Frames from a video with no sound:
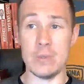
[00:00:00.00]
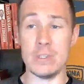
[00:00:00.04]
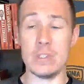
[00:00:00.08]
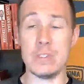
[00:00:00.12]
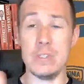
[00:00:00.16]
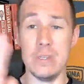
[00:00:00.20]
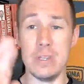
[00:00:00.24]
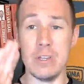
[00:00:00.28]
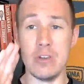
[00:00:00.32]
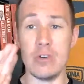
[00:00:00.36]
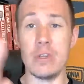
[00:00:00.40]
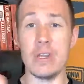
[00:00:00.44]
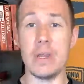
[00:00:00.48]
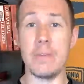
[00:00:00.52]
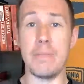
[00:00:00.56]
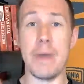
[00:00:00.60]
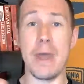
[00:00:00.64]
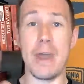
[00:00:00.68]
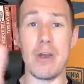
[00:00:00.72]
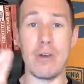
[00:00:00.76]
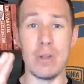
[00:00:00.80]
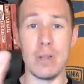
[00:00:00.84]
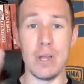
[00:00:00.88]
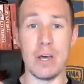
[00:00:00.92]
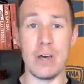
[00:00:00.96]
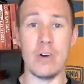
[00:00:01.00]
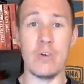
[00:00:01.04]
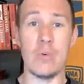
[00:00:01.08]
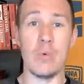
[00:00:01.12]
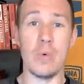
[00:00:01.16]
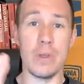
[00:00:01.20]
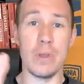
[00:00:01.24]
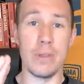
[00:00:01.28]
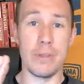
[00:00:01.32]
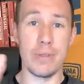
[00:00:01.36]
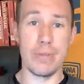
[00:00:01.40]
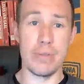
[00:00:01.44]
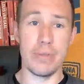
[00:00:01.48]
literally parallel
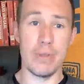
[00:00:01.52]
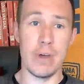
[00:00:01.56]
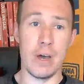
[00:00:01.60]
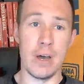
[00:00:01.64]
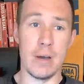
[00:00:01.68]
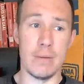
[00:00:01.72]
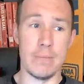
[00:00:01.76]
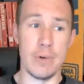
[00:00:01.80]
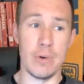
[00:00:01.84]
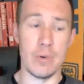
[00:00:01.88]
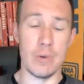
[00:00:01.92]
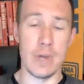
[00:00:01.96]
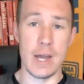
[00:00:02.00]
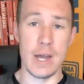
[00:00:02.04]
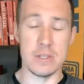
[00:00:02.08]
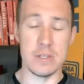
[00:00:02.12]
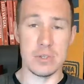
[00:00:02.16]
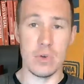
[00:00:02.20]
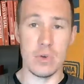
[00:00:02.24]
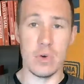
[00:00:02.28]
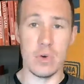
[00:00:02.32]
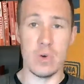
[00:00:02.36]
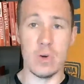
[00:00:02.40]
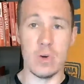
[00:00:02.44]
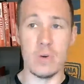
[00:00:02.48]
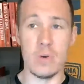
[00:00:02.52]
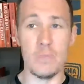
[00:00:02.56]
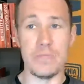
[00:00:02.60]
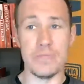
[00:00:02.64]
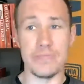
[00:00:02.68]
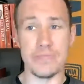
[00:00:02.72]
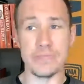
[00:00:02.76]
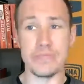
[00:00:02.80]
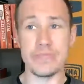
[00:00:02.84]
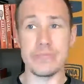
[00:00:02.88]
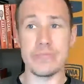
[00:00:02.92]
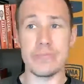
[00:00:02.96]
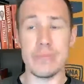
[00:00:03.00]
with Onana's goal
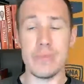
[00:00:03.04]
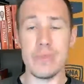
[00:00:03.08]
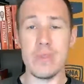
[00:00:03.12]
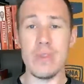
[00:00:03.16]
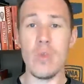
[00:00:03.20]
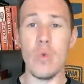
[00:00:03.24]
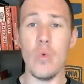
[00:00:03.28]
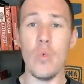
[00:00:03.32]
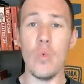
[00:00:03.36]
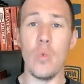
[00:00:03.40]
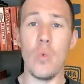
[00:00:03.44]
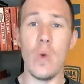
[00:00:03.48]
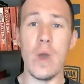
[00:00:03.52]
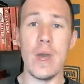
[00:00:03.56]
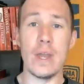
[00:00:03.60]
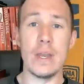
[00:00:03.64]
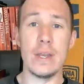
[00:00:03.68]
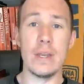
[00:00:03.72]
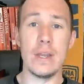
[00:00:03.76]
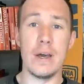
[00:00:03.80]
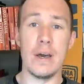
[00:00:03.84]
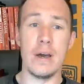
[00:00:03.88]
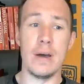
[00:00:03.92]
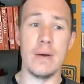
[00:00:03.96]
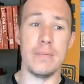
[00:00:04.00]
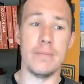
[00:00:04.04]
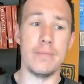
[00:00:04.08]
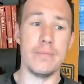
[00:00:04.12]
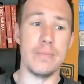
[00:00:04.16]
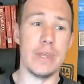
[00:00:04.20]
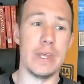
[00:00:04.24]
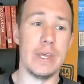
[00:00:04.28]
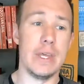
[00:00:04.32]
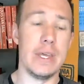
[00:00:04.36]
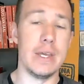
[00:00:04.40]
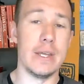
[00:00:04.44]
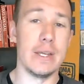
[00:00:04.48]
when he